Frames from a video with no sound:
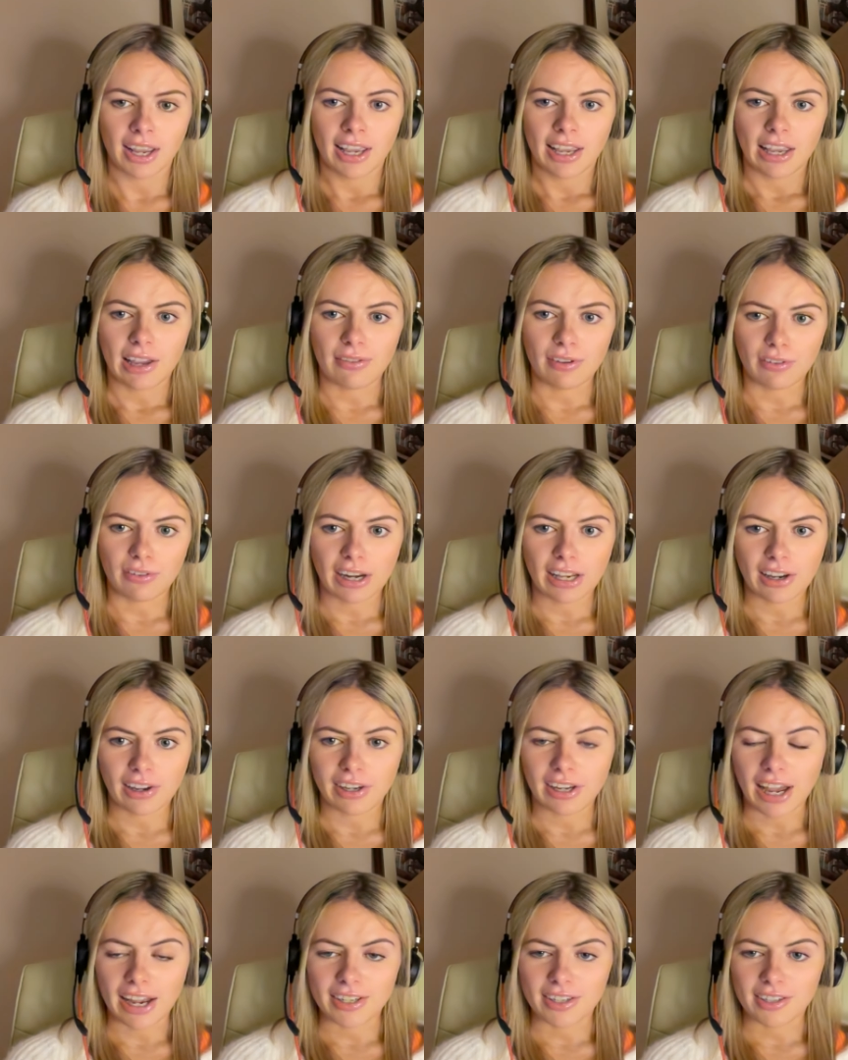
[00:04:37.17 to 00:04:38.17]
if you've any
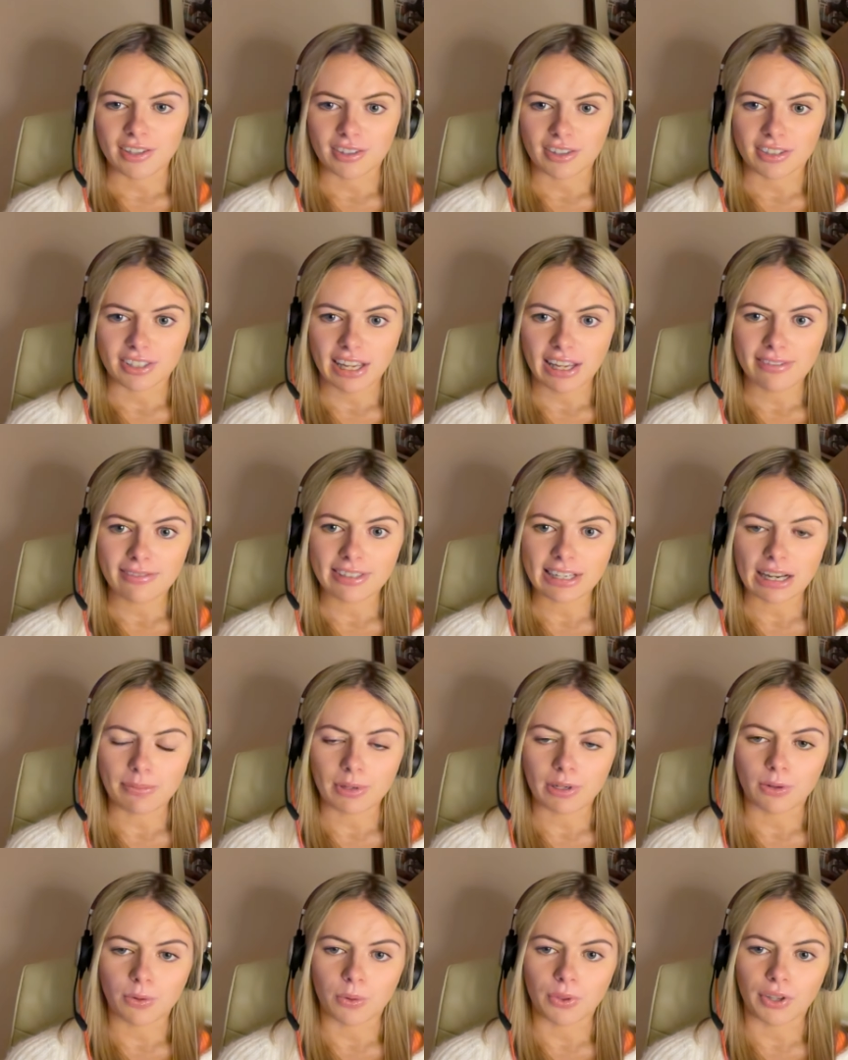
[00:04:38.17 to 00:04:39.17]
eye catches yourselves, let
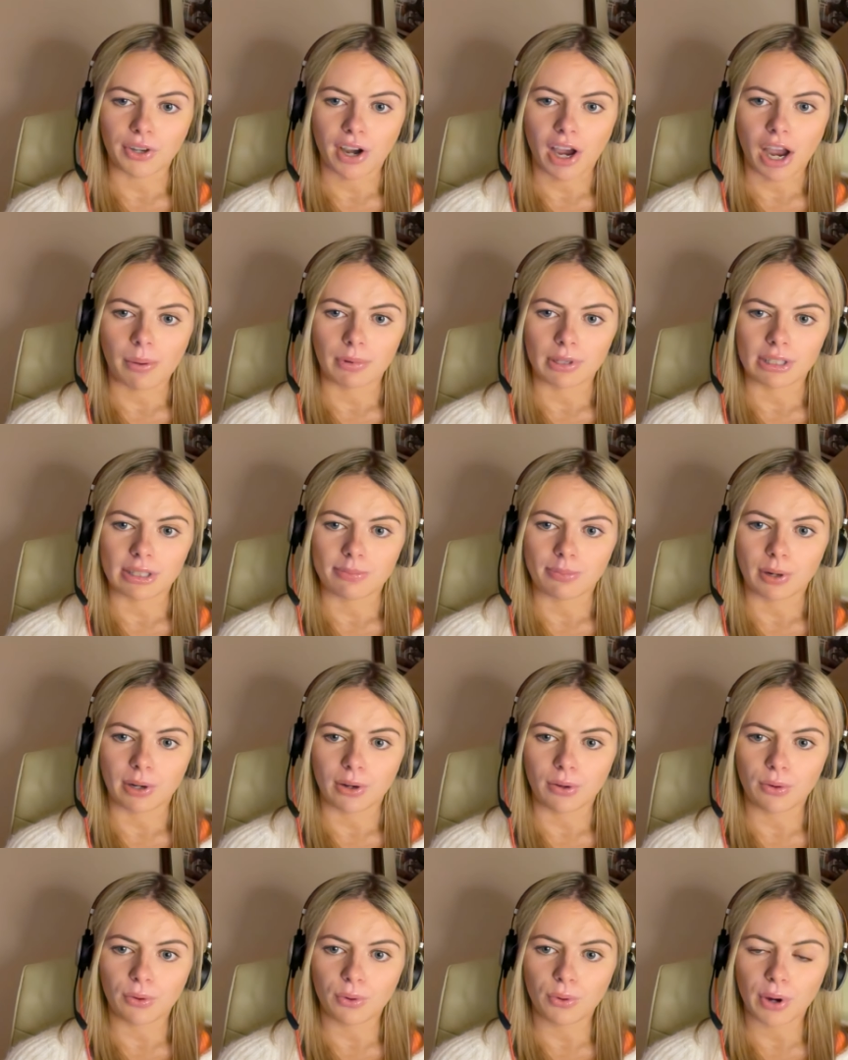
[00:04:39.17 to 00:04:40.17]
me know in the comments
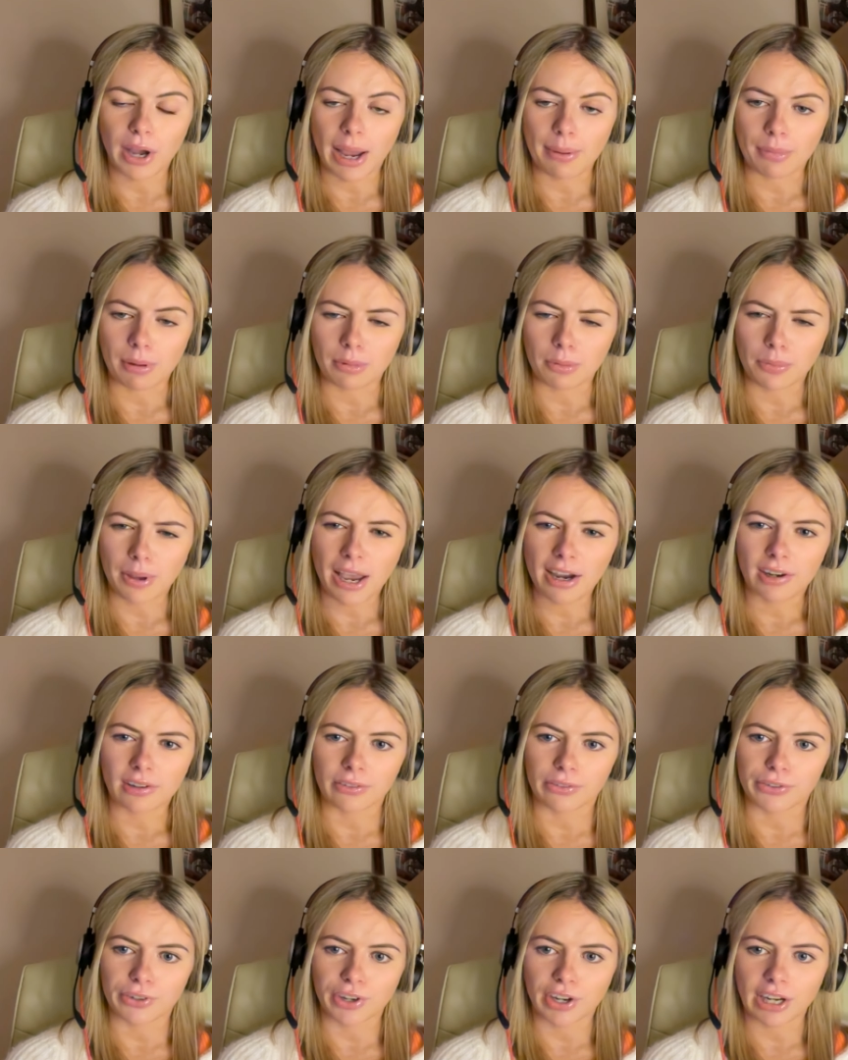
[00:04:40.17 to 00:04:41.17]
below. Um, I'll be back
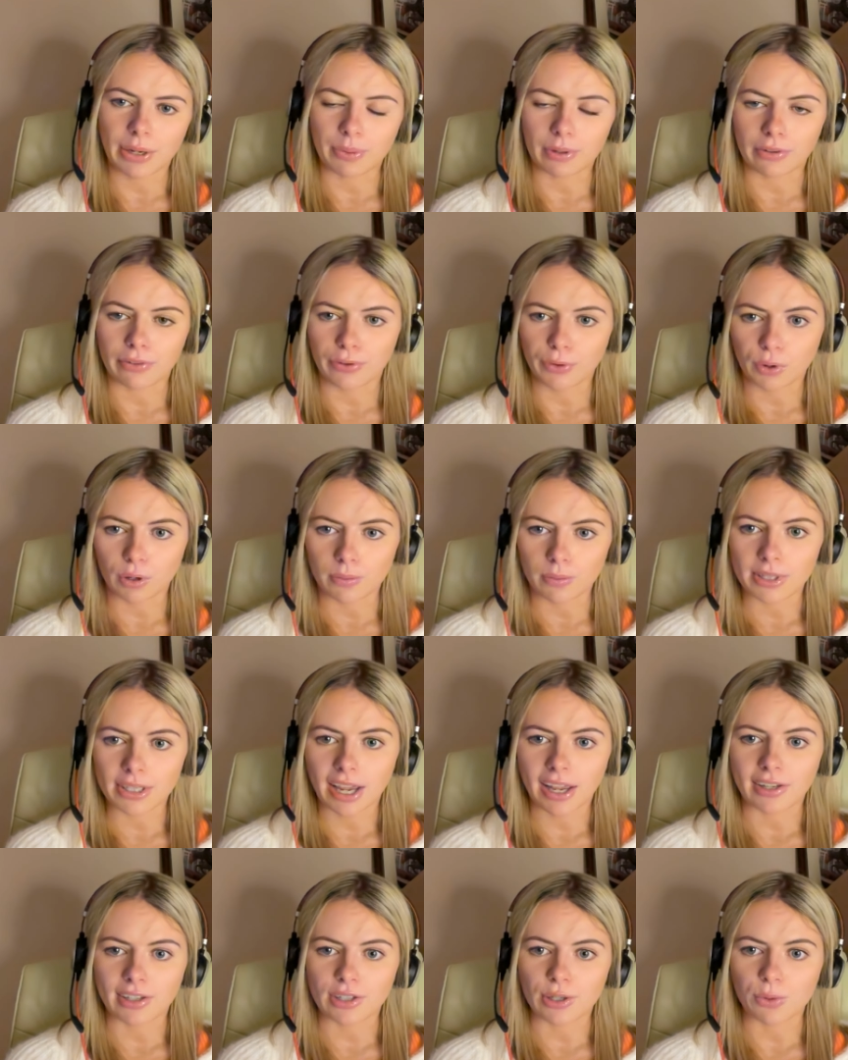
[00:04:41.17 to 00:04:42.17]
on Friday with a forum
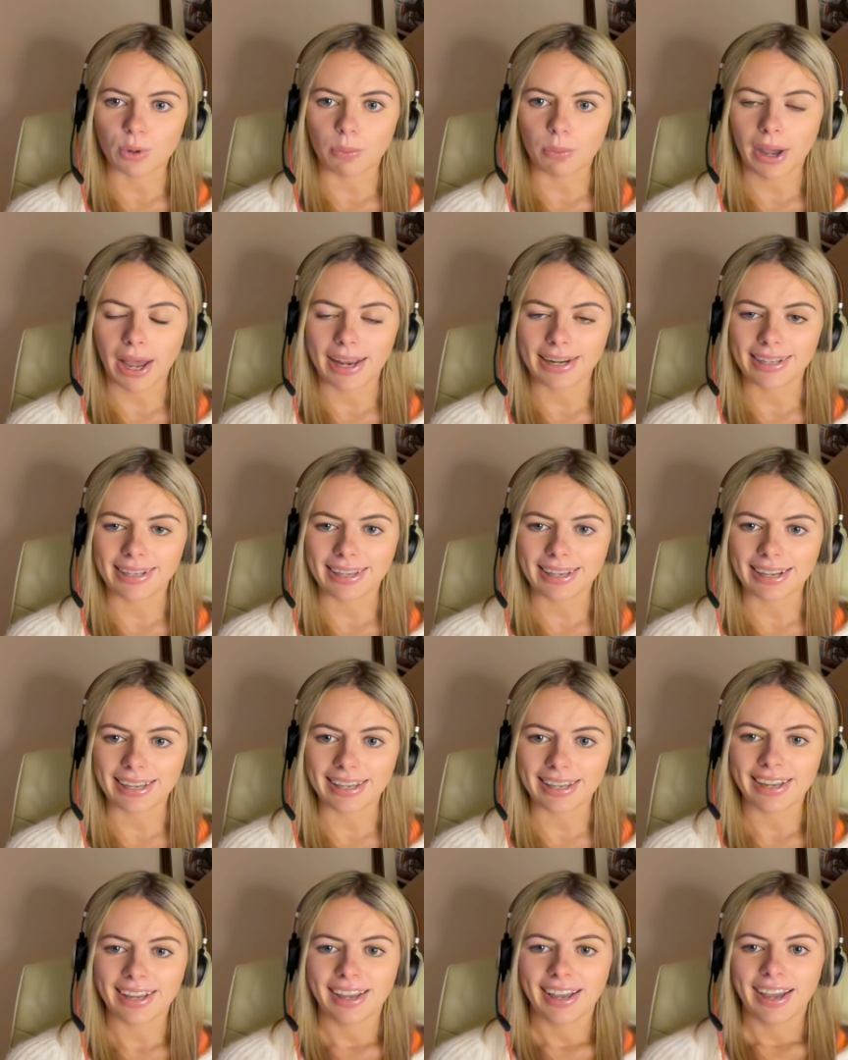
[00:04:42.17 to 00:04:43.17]
scan show with Pat
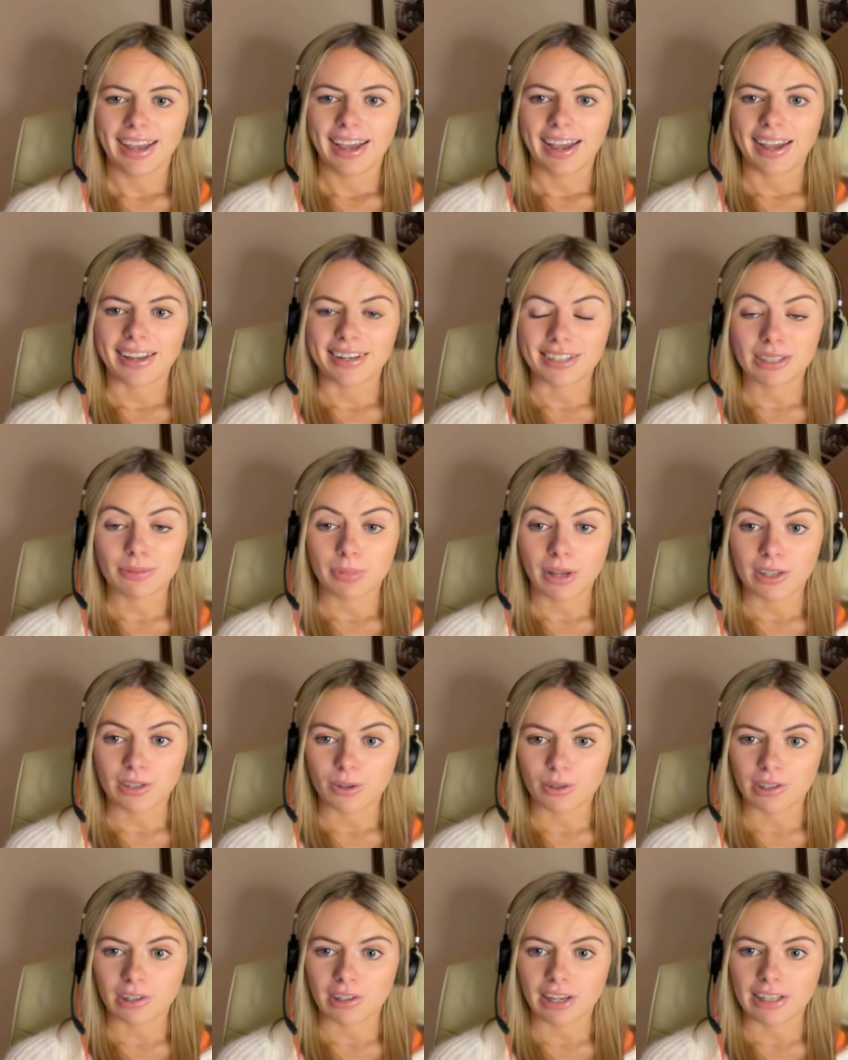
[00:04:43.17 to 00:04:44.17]
Healy. And just make
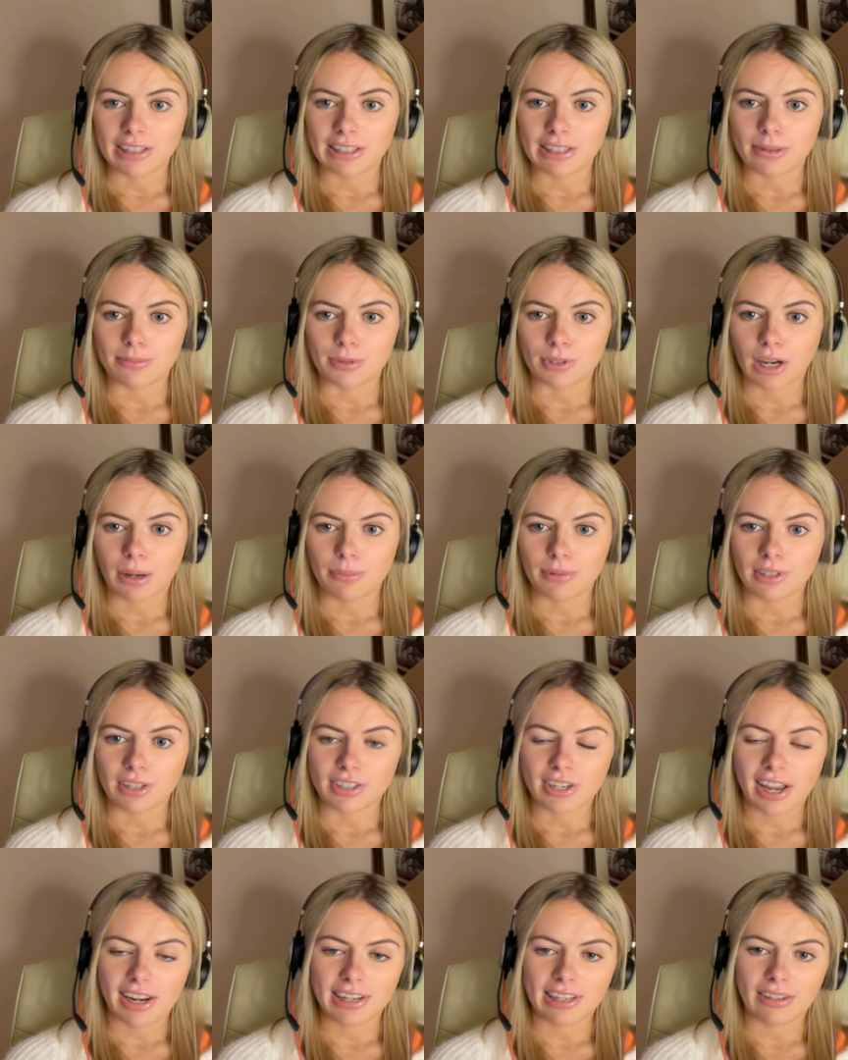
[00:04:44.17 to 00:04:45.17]
sure to like and subscribe to the
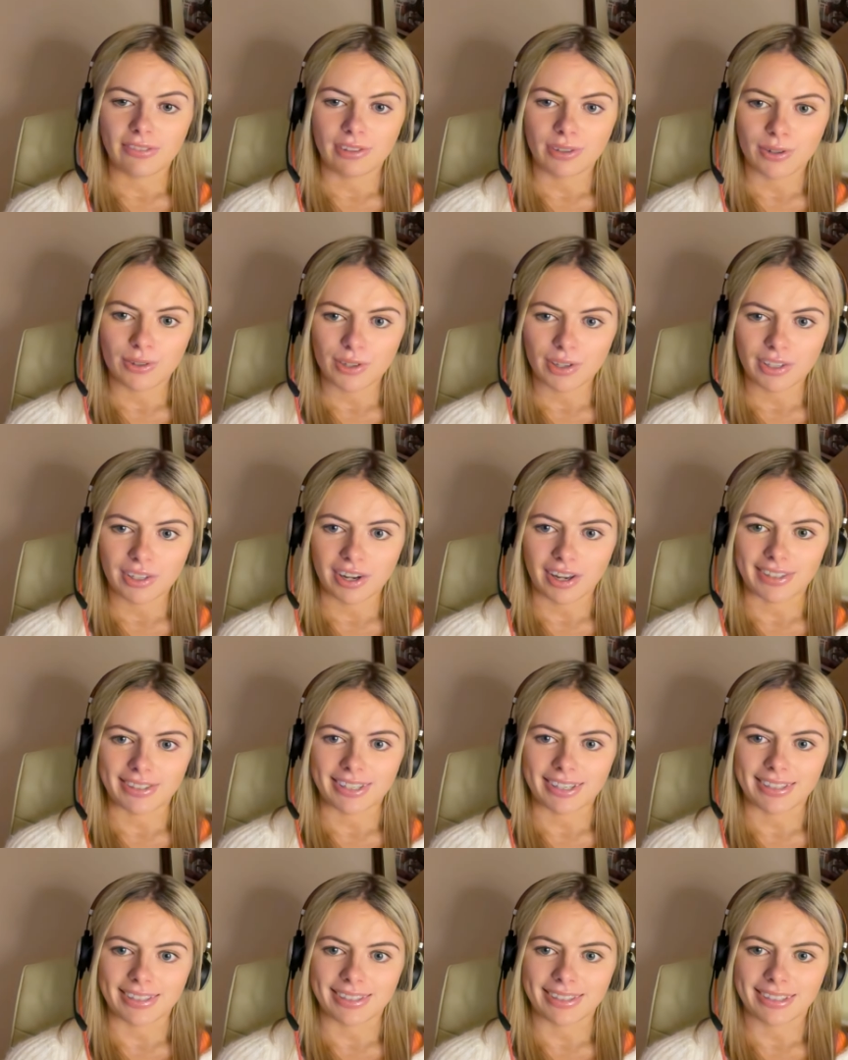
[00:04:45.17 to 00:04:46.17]
channel if you enjoy the
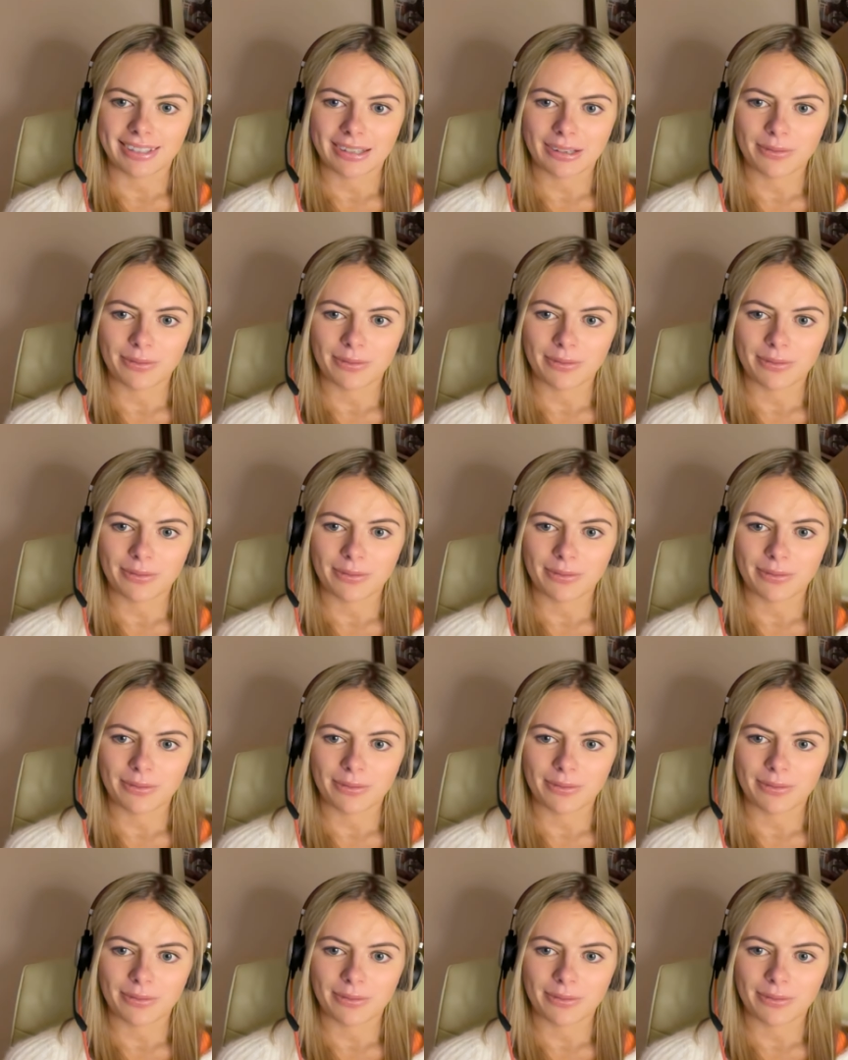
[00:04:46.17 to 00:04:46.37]
content.